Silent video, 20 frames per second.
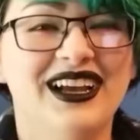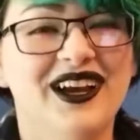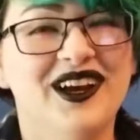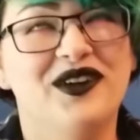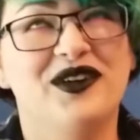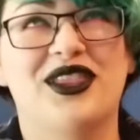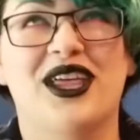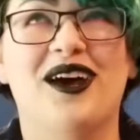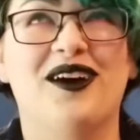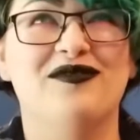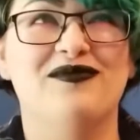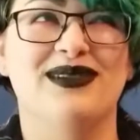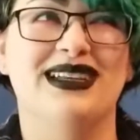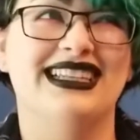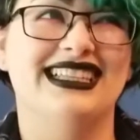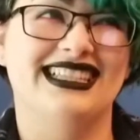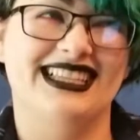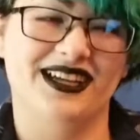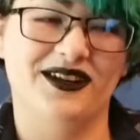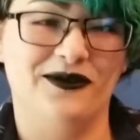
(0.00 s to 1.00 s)
without
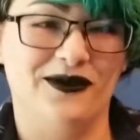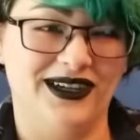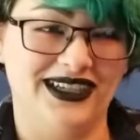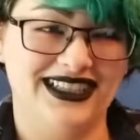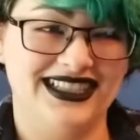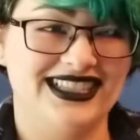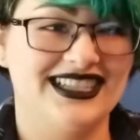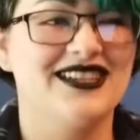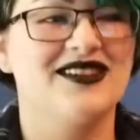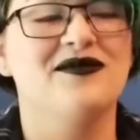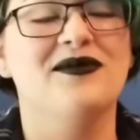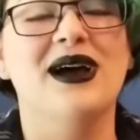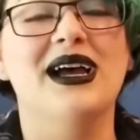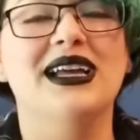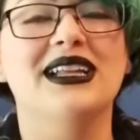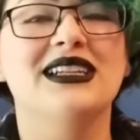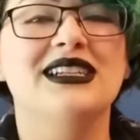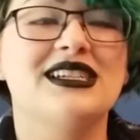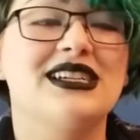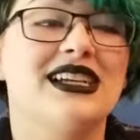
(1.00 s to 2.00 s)
mincing words too
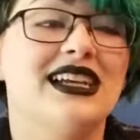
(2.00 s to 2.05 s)
much.